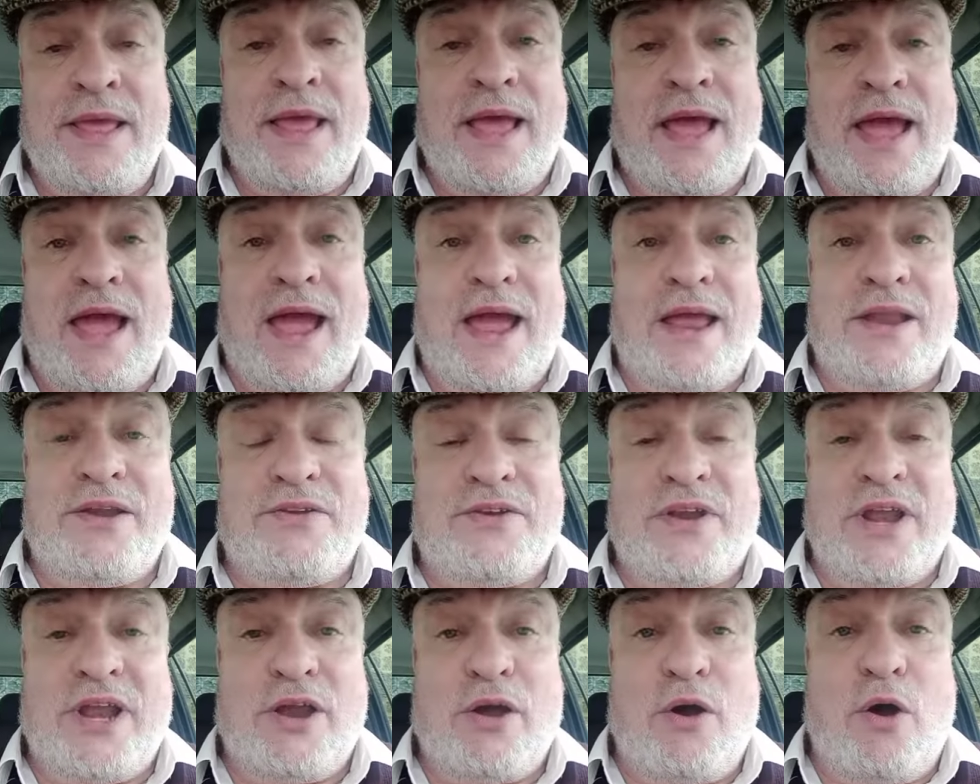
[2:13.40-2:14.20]

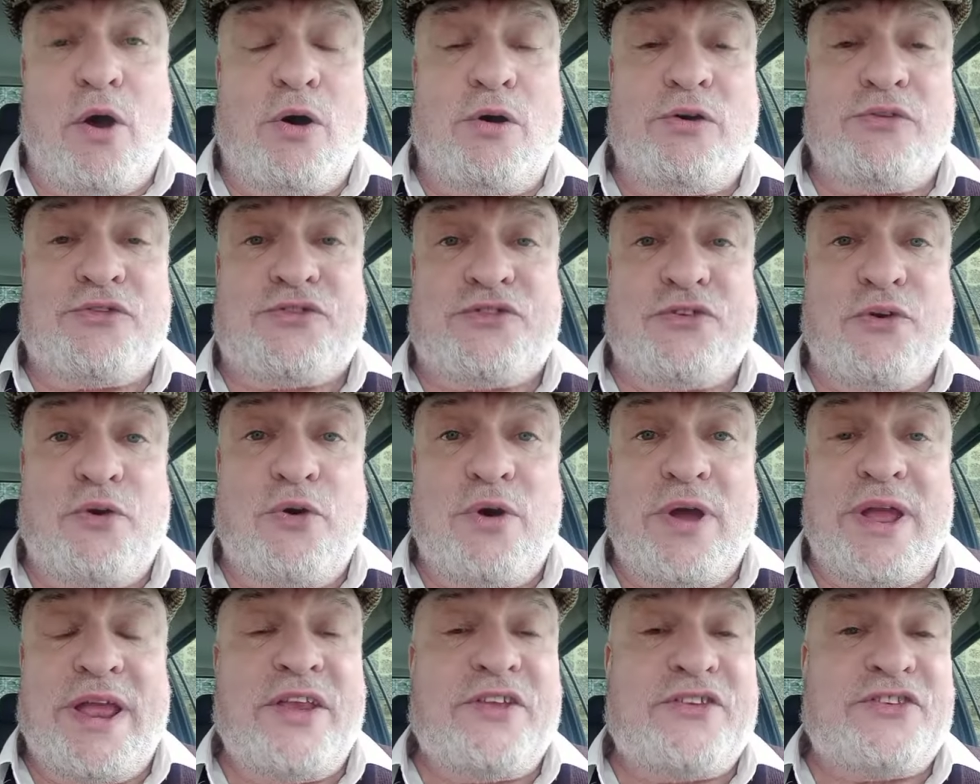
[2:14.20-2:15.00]
And uh, also
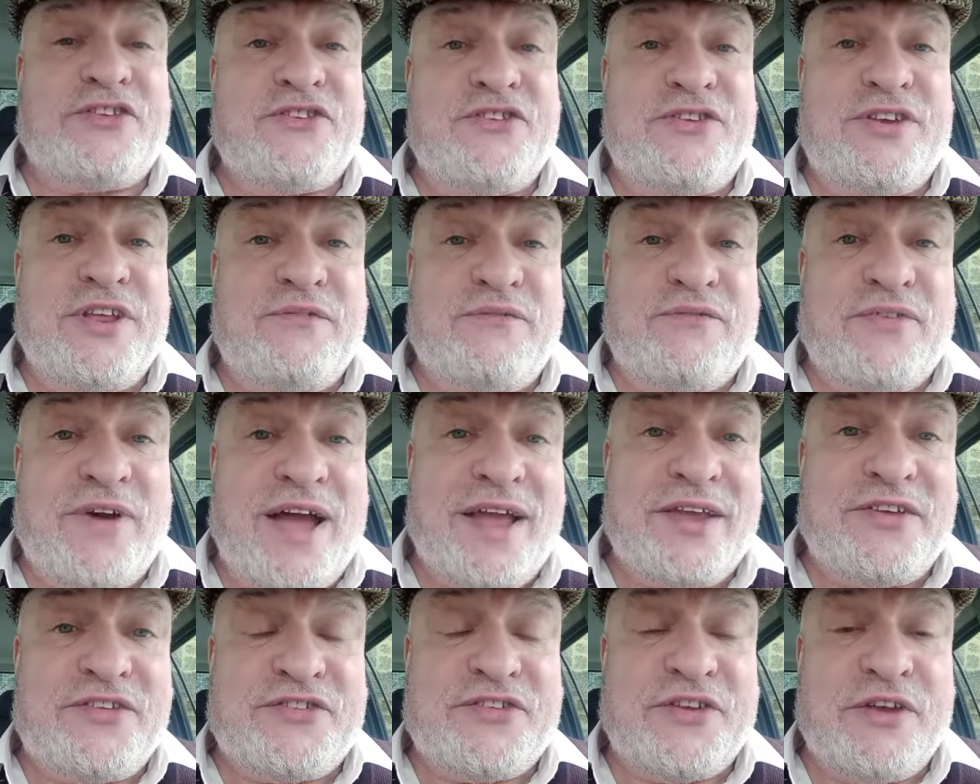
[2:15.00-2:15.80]
it's
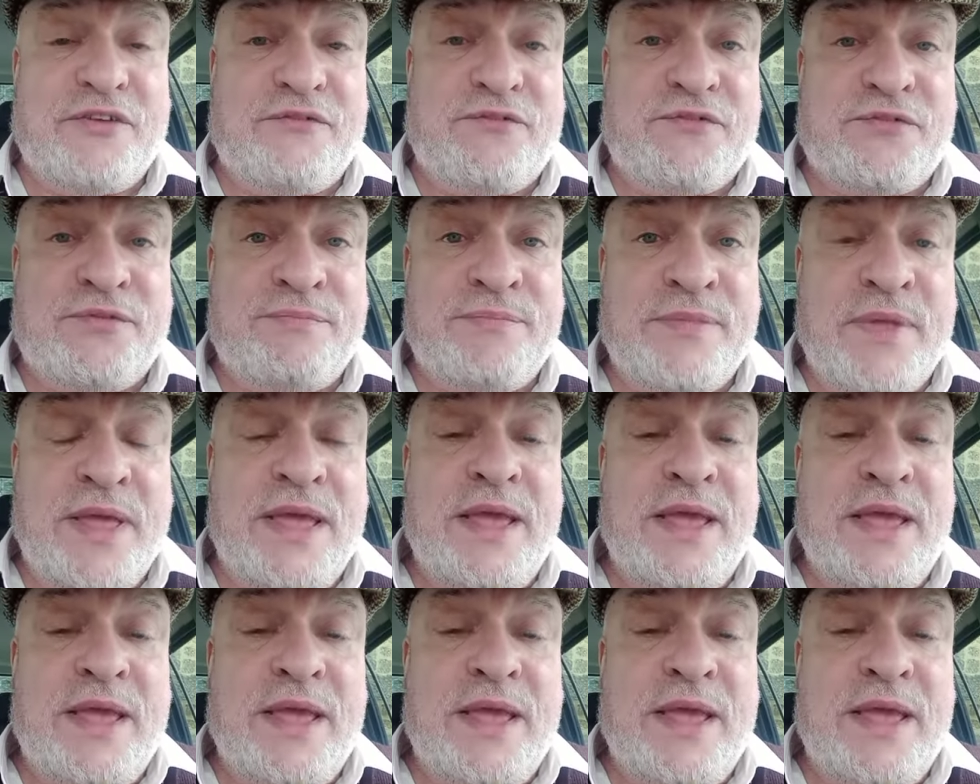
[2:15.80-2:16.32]
divisive.